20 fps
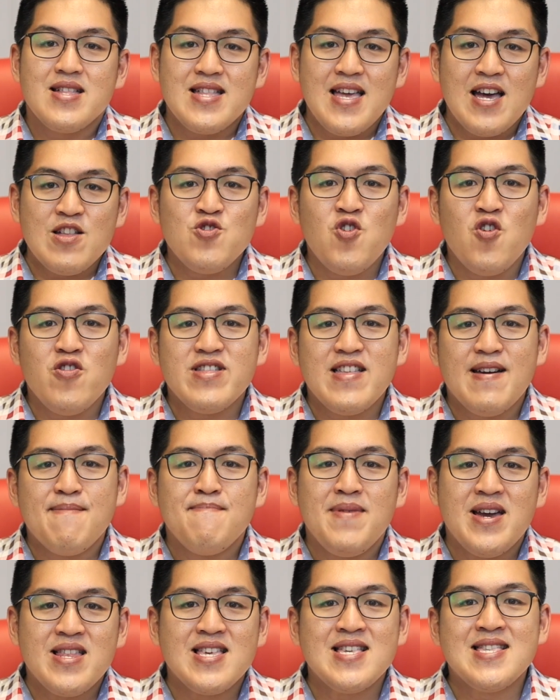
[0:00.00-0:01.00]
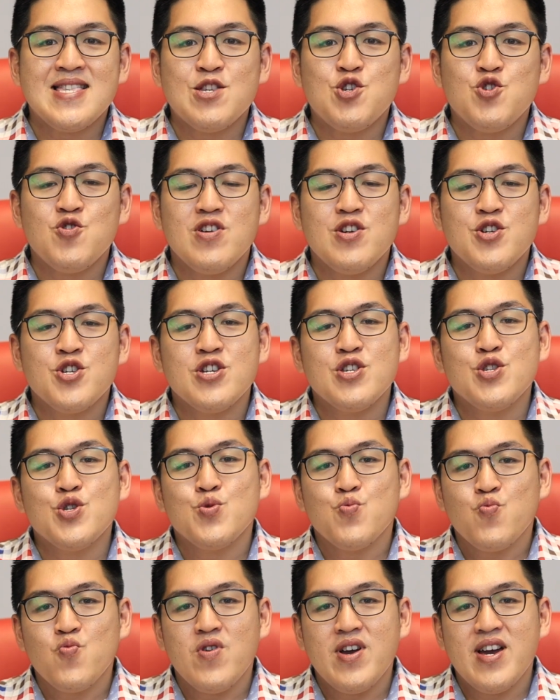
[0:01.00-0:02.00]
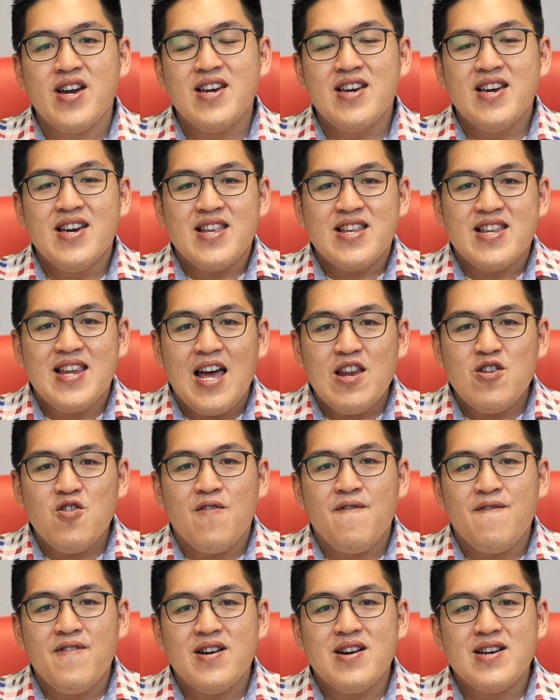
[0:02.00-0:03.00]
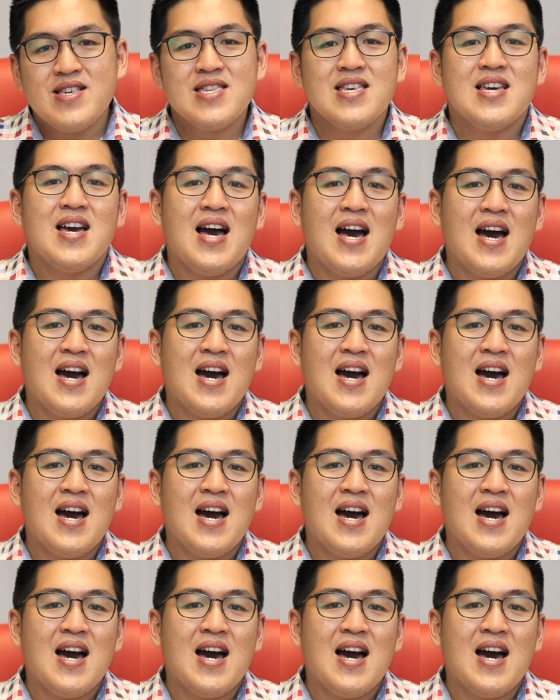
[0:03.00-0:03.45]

There are not that many situations where none of us